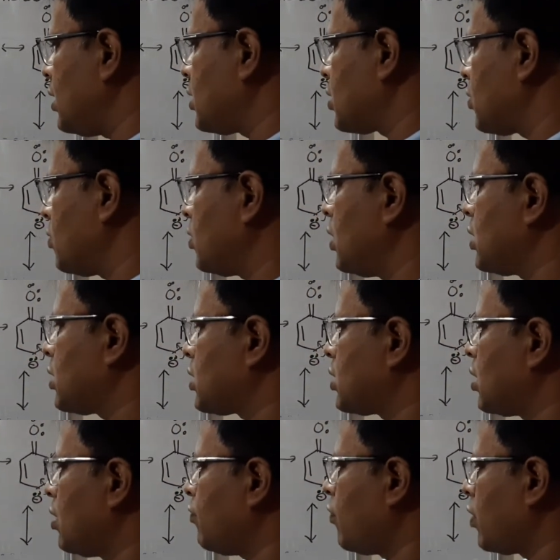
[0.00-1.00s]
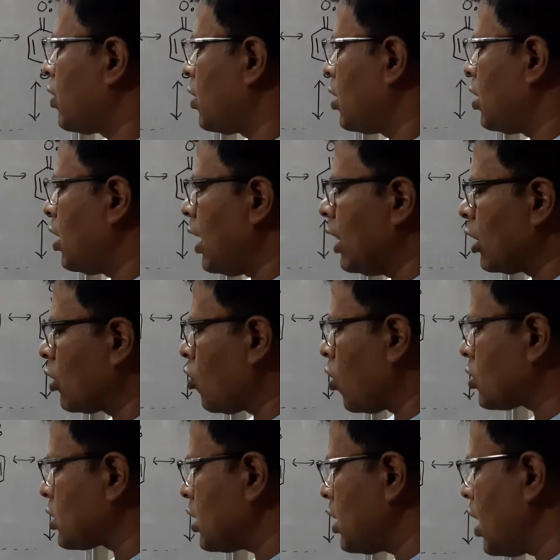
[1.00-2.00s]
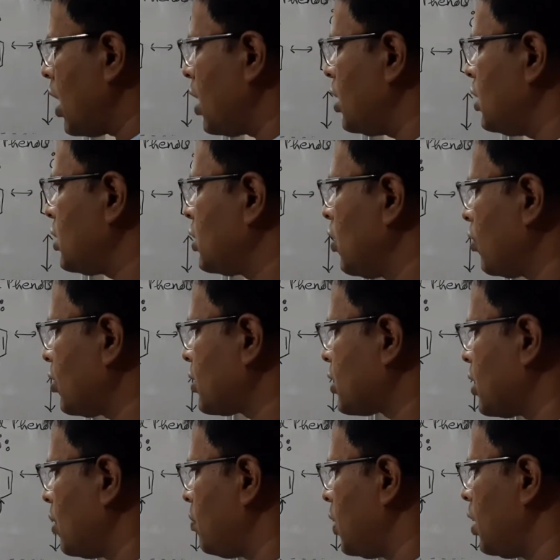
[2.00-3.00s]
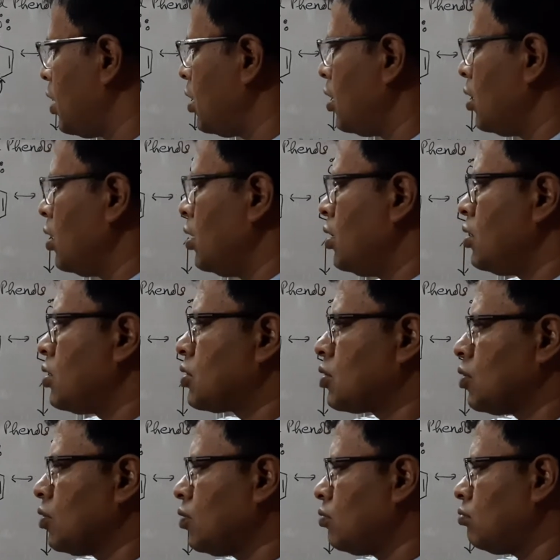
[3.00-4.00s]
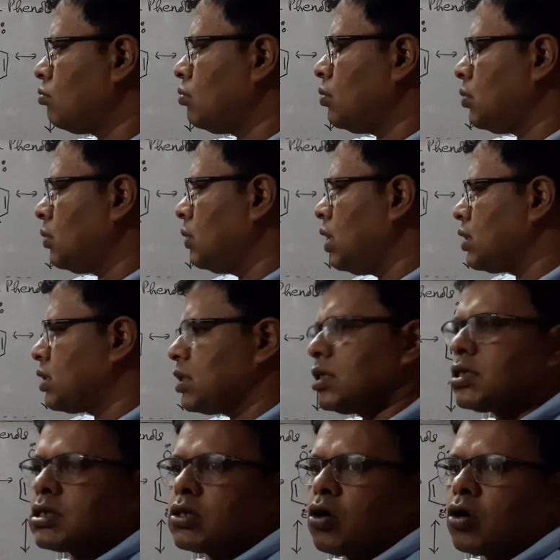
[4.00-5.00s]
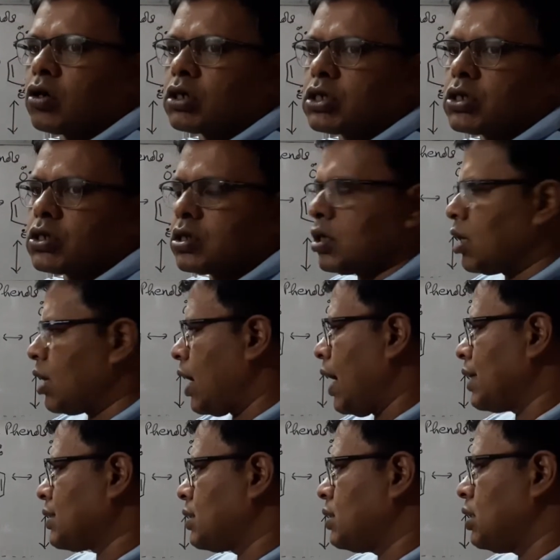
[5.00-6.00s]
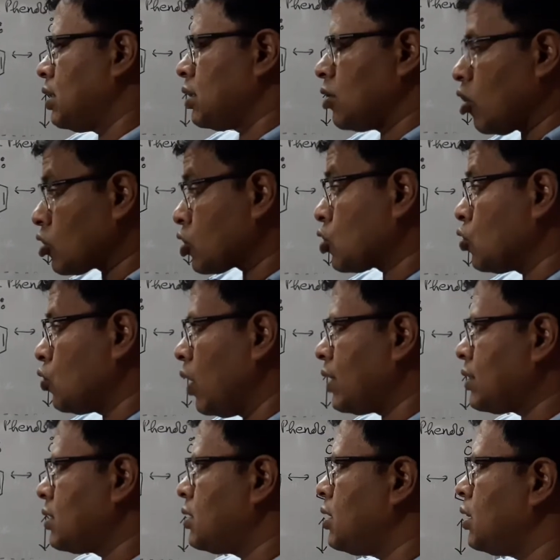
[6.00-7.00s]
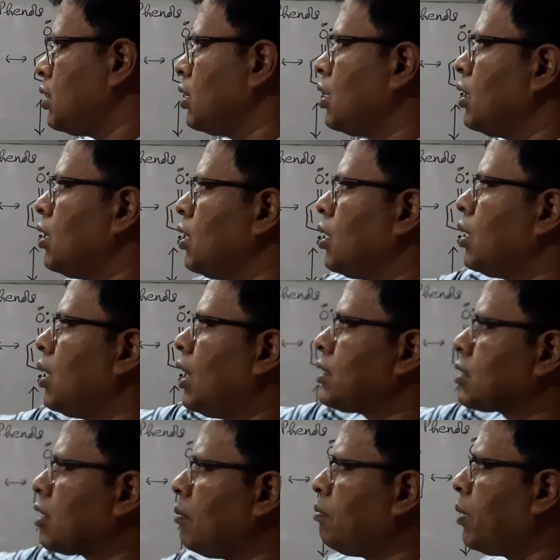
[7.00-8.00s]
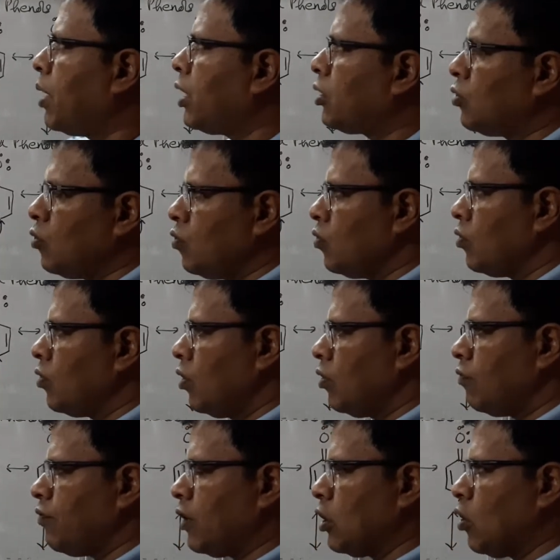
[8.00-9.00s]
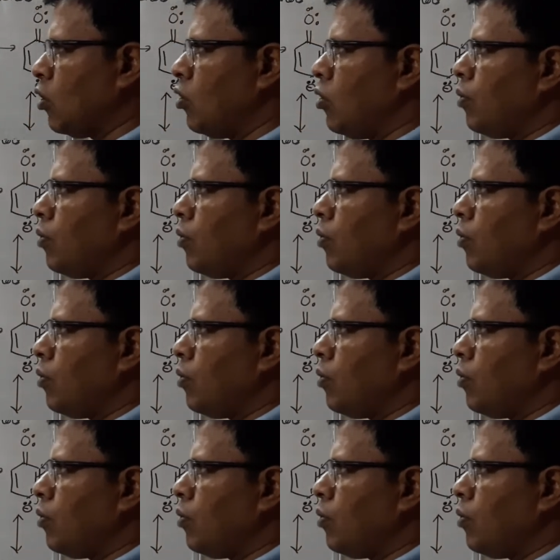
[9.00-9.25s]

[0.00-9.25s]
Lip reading: So this alkoxide is not stable. So this is not acidic, not so acidic as compared to phenol.